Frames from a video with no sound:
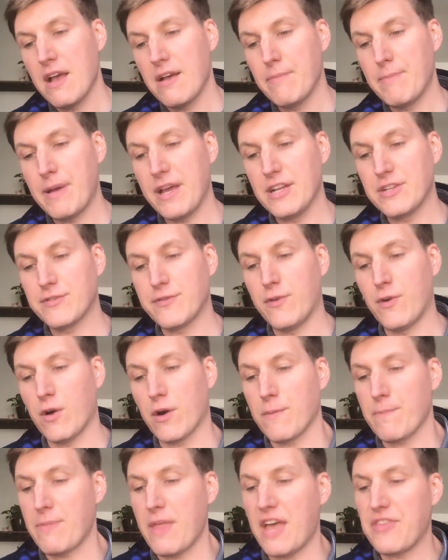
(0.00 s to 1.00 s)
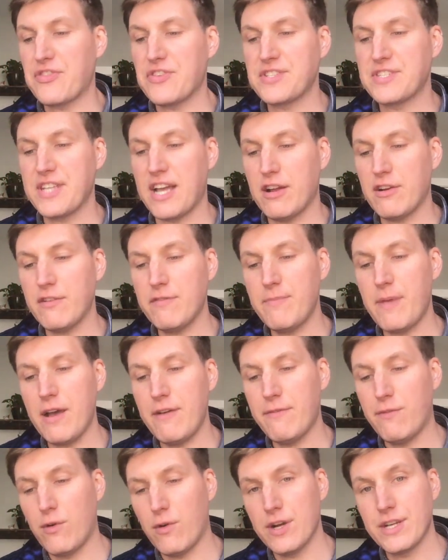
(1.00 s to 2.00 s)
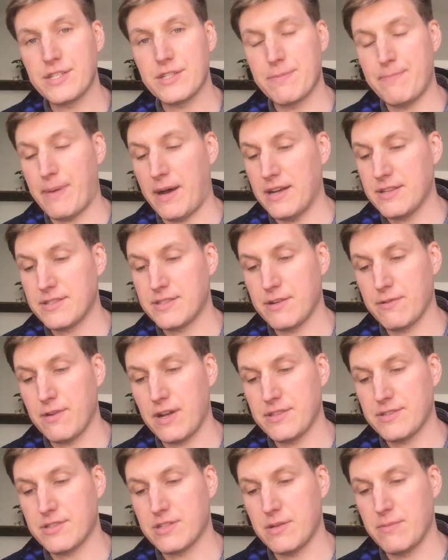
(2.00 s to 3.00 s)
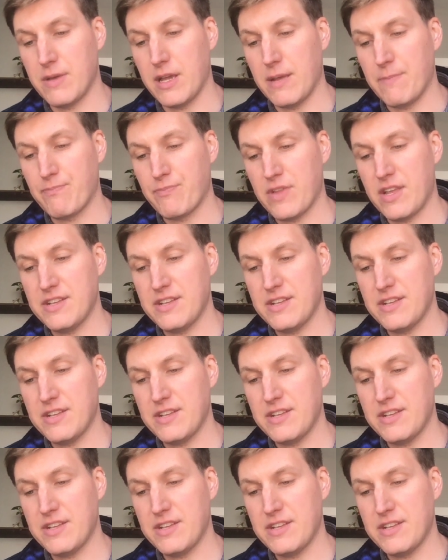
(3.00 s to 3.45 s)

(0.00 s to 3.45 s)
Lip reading: Page 4. At the sound of my voice, Bonza runs to me.